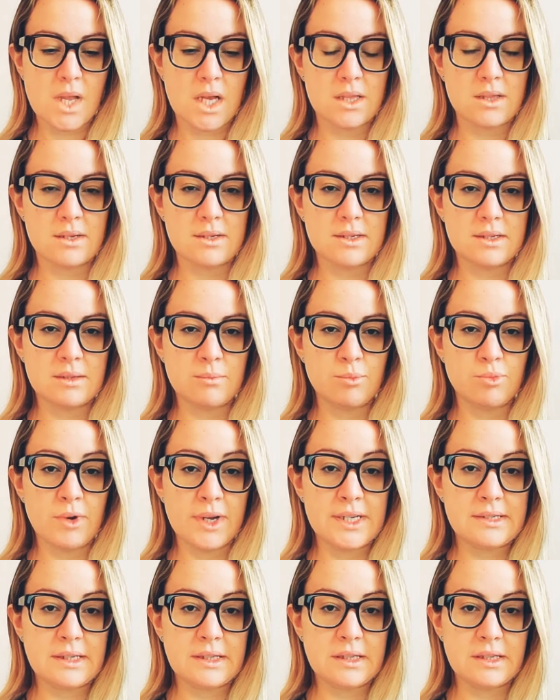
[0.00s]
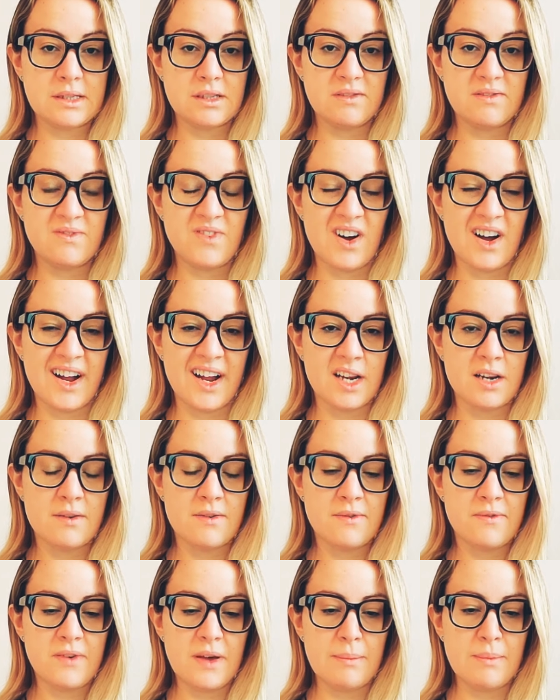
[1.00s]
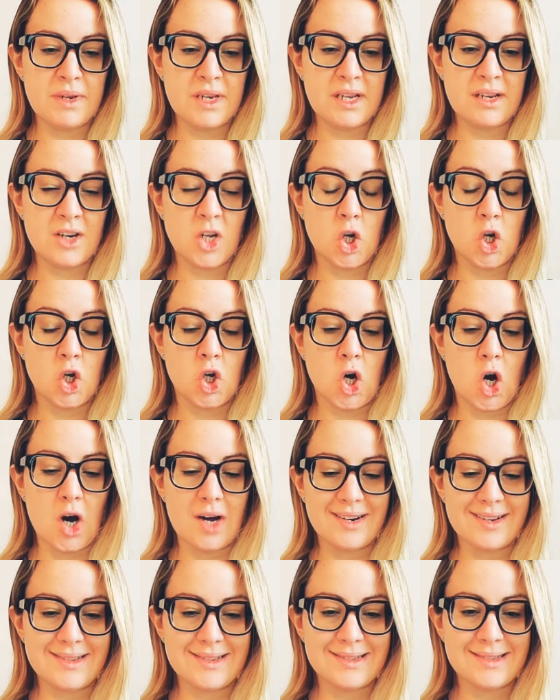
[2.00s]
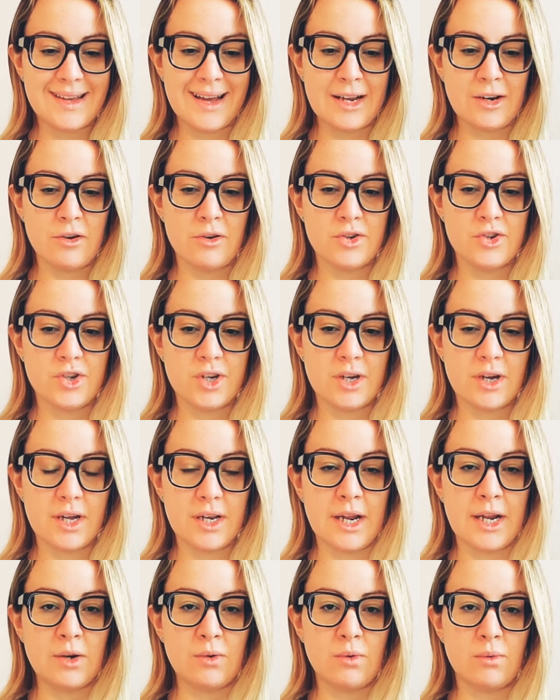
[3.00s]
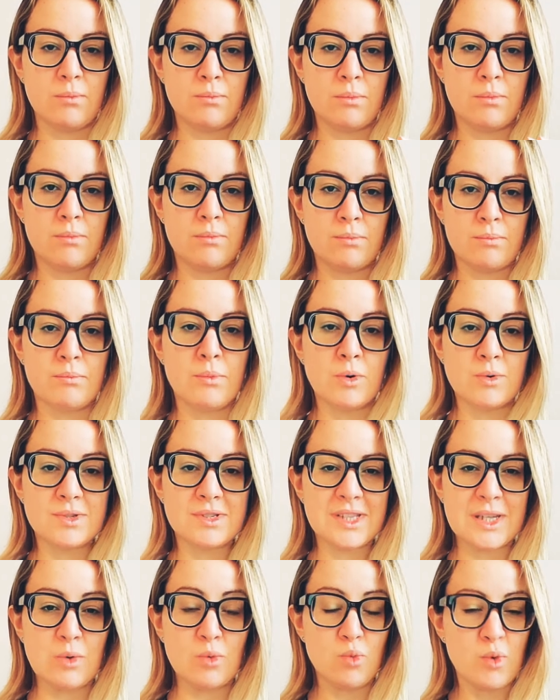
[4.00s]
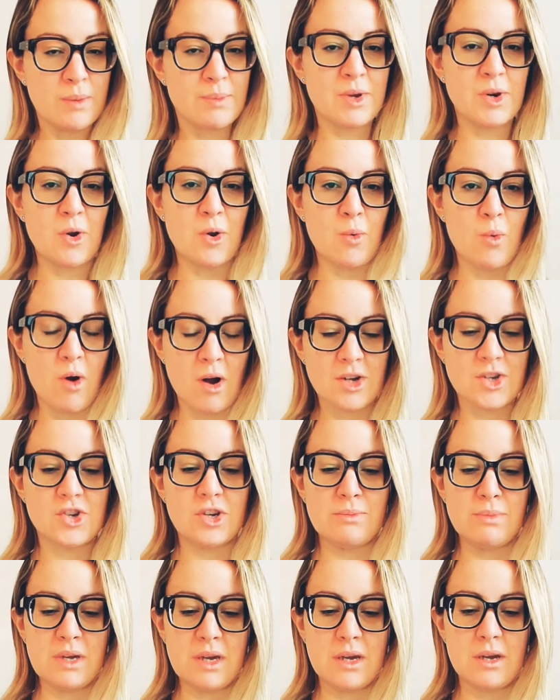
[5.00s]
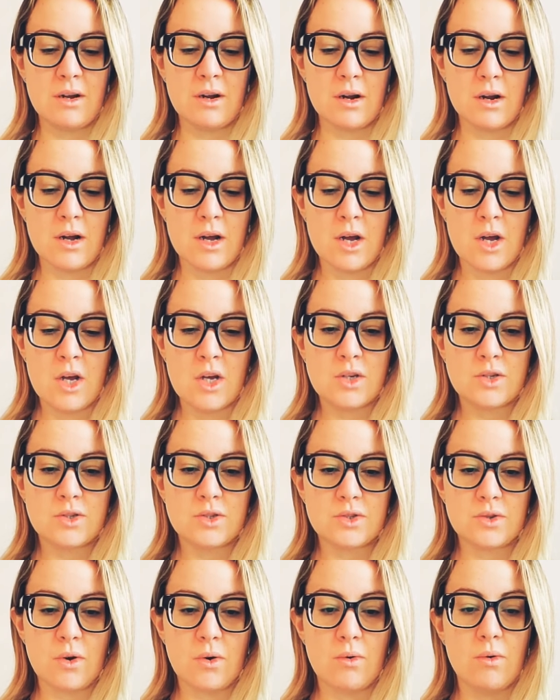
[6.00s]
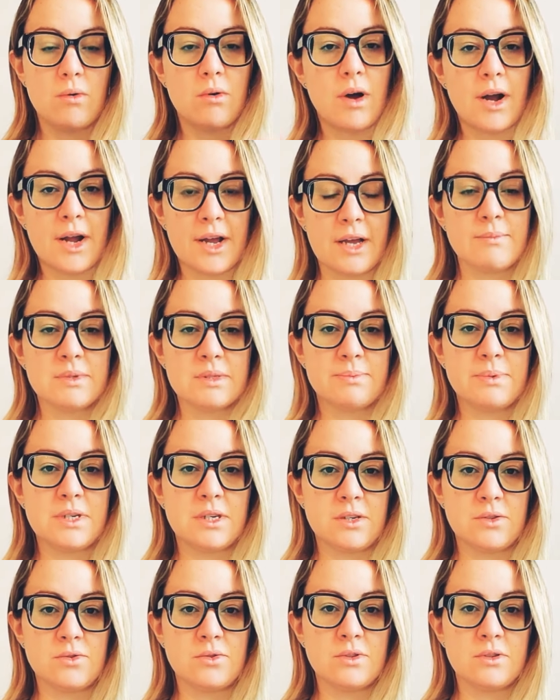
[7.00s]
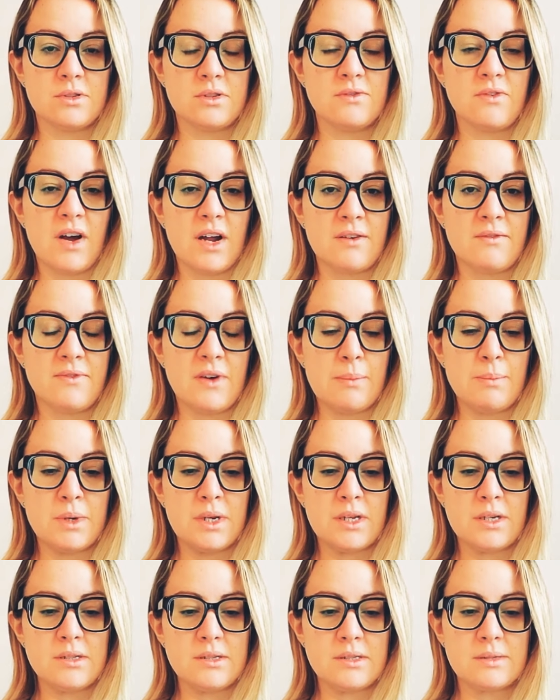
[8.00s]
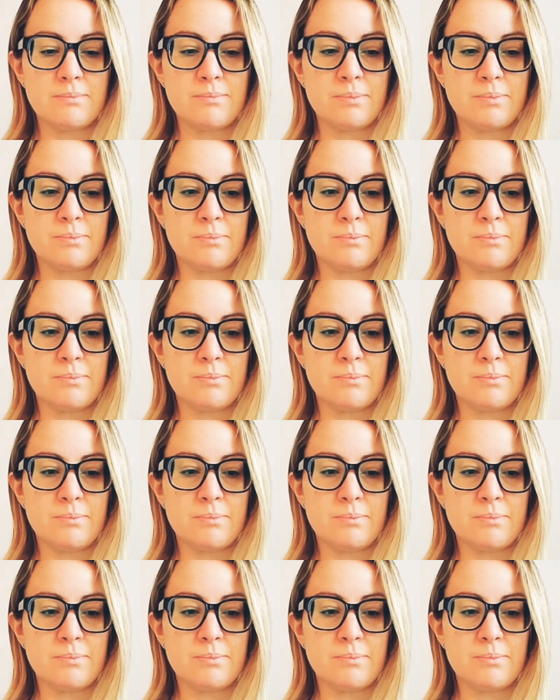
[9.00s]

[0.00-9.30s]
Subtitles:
This is embracing the divine feminine goddess energy. And I know mostly women are watching me here, so I am speaking to the divine feminines.